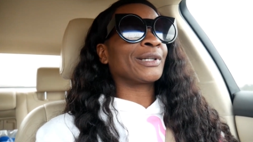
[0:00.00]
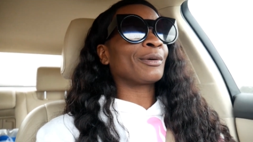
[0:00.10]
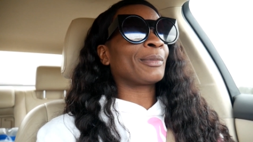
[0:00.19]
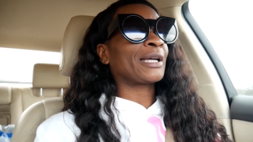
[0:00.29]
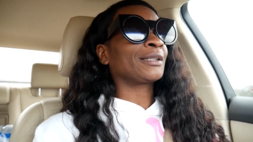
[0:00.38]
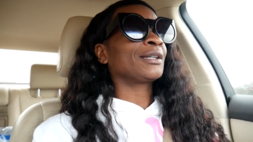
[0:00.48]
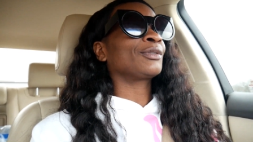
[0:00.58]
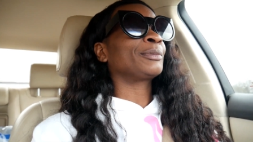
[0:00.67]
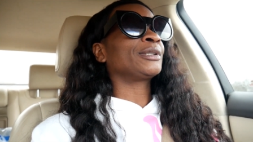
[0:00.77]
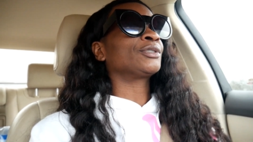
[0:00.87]
want nobody to
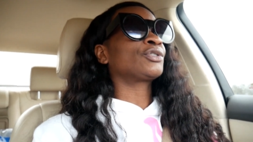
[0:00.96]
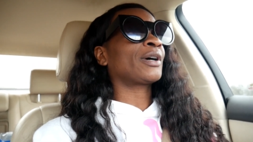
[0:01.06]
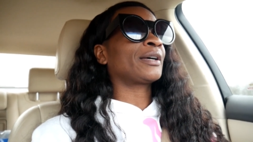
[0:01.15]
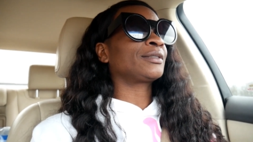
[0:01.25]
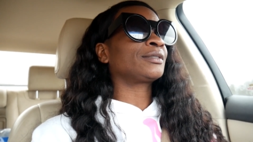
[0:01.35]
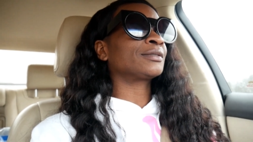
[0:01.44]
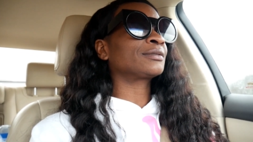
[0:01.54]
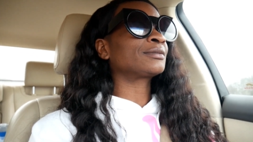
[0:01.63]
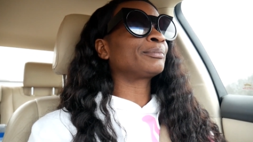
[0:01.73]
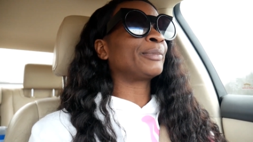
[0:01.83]
come with me to try out
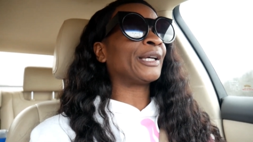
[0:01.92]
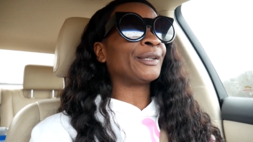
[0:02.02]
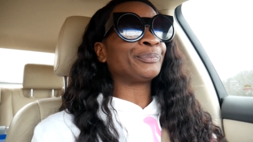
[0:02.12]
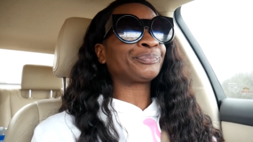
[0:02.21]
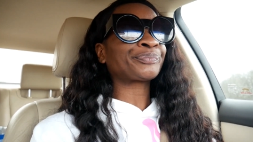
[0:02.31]
either. But,